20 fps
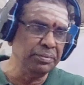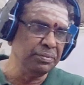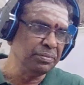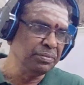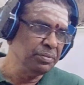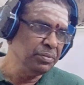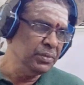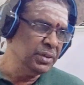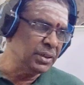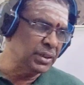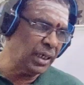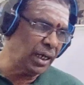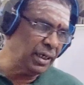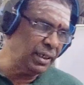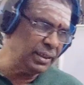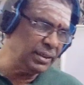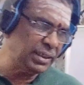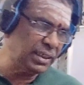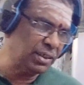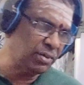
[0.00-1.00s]

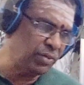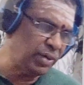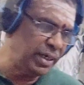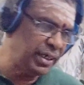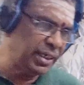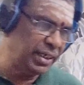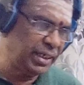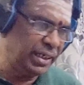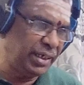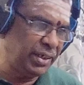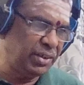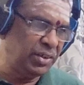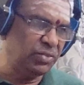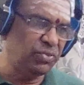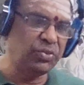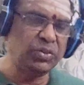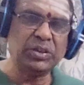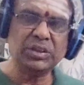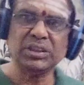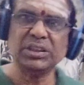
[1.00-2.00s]
Salt is required in any of the
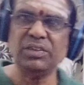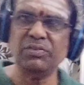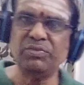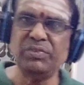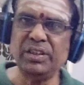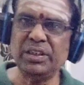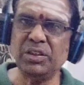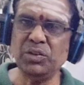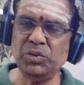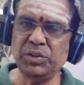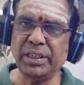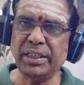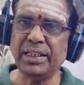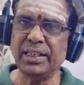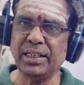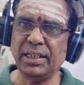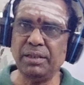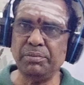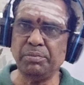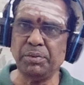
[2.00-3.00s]
foodstuff that you
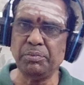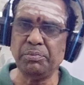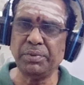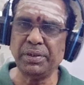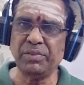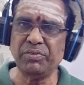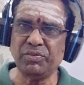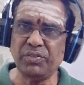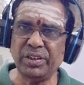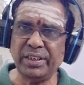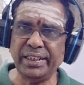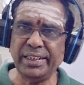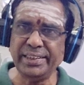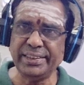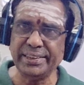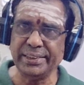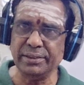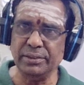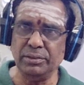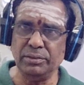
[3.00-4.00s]
generally prepare for
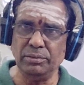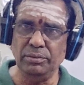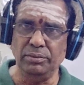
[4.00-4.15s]
eating.